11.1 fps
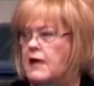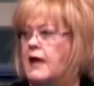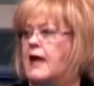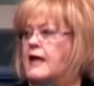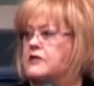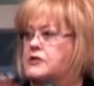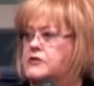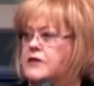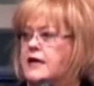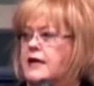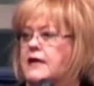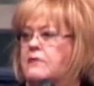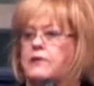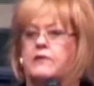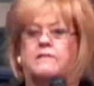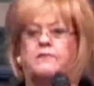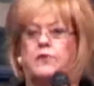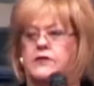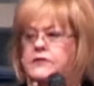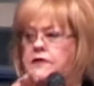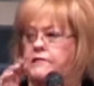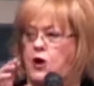and singing with the
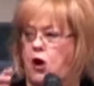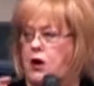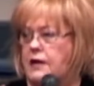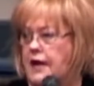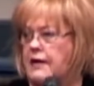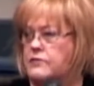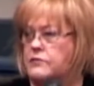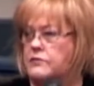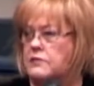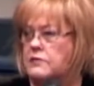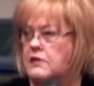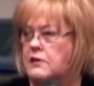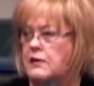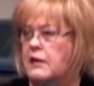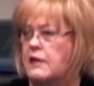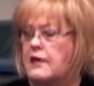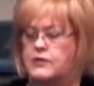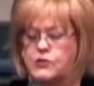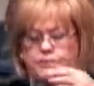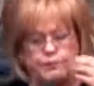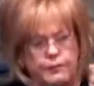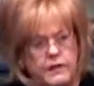voice of an archangel. It's
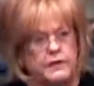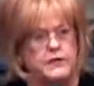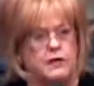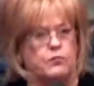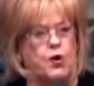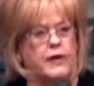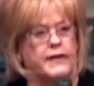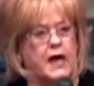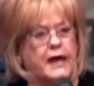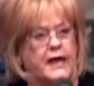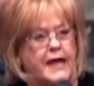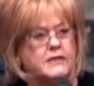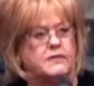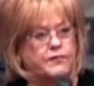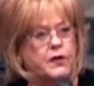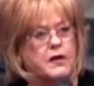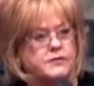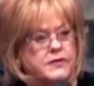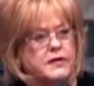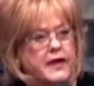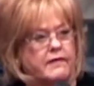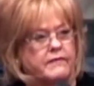brilliant what God has for us in
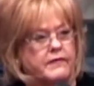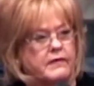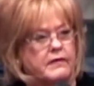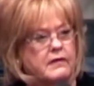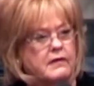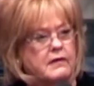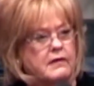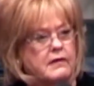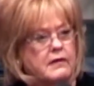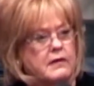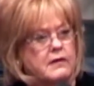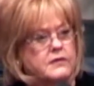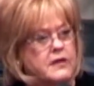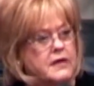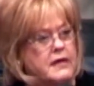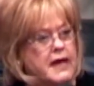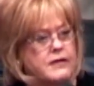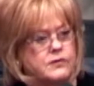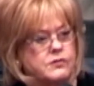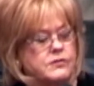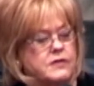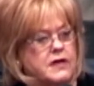heaven.
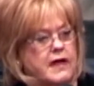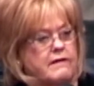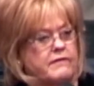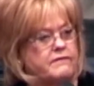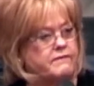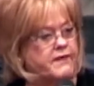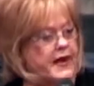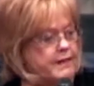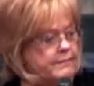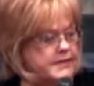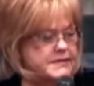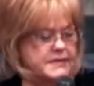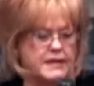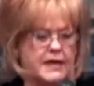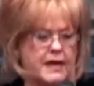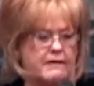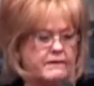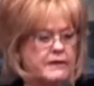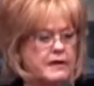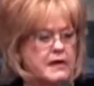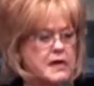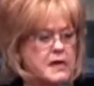Teenagers in heaven, families in heaven,
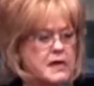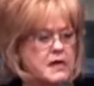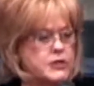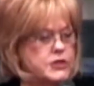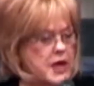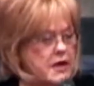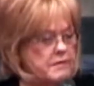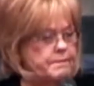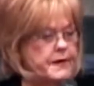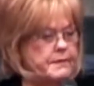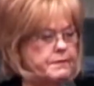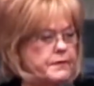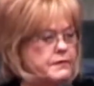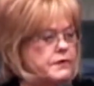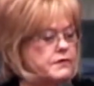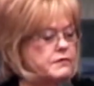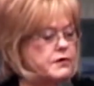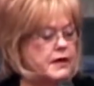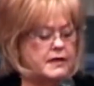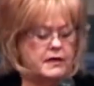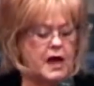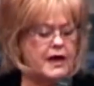young people. You,
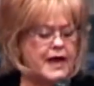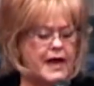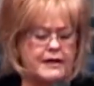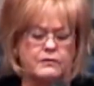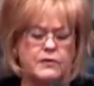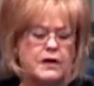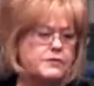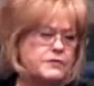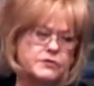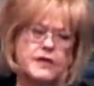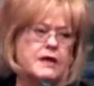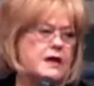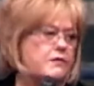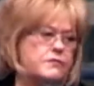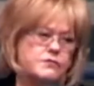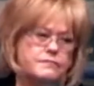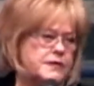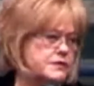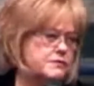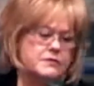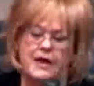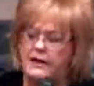God, I don't understand all those
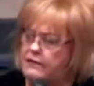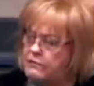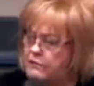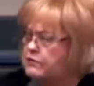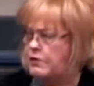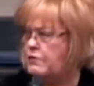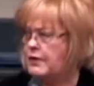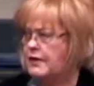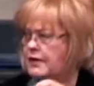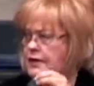mysteries. I don't know it.